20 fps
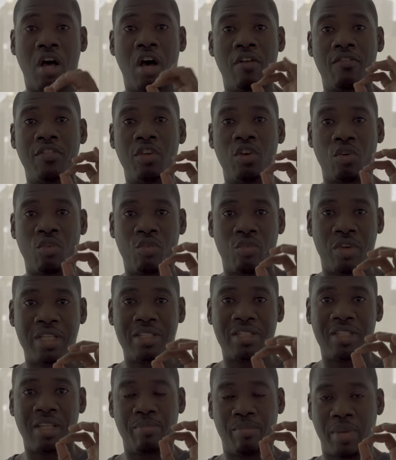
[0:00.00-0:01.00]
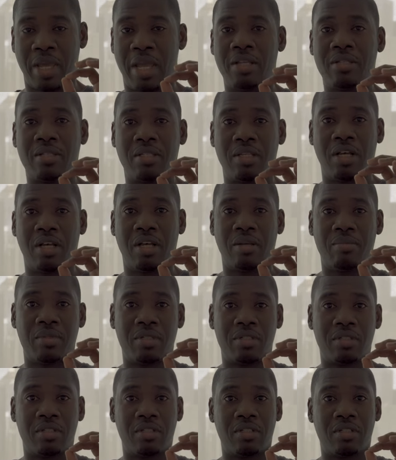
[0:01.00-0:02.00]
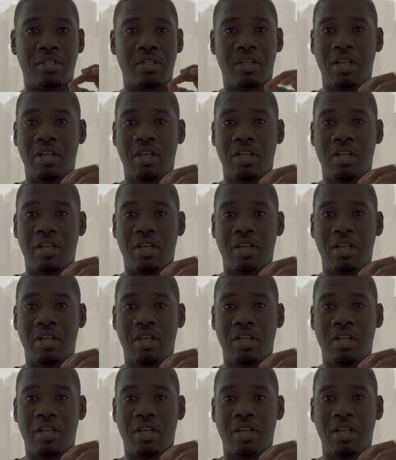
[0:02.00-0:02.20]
of your recent pay stubs.